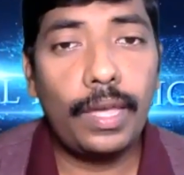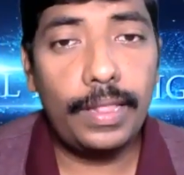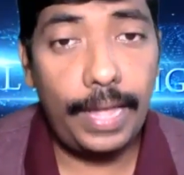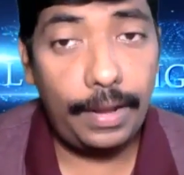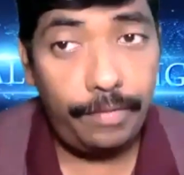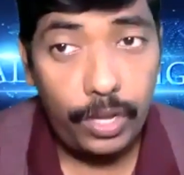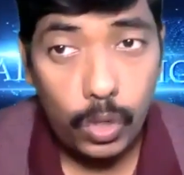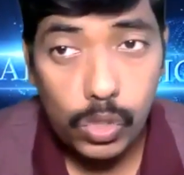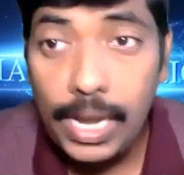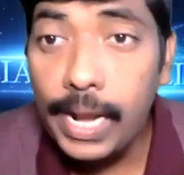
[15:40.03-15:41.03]
Then we
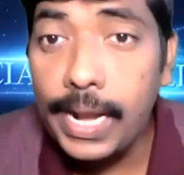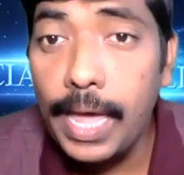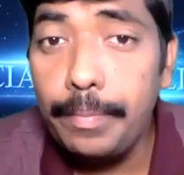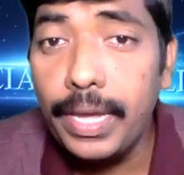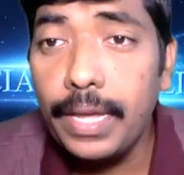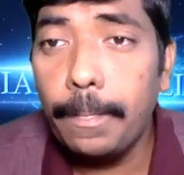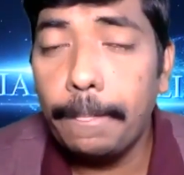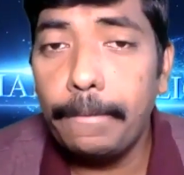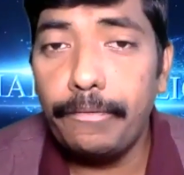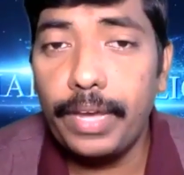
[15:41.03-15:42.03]
use hill climbing.
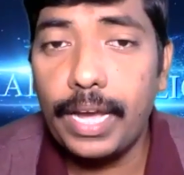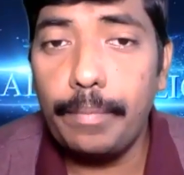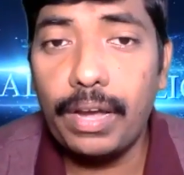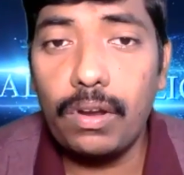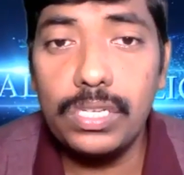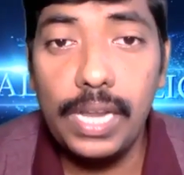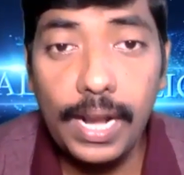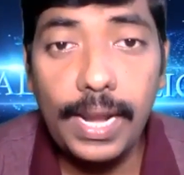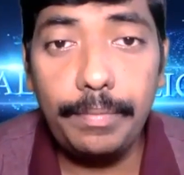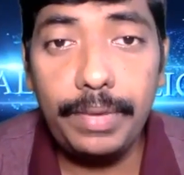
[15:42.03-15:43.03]
We come across hill
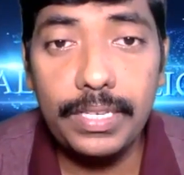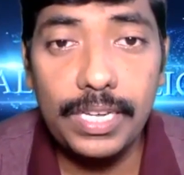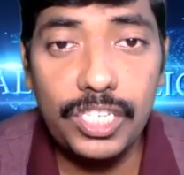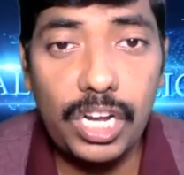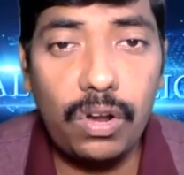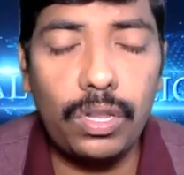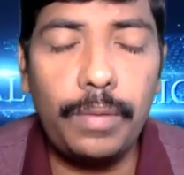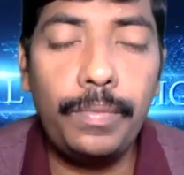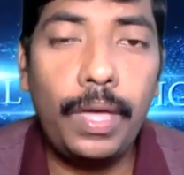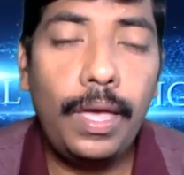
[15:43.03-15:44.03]
climbing search algorithm.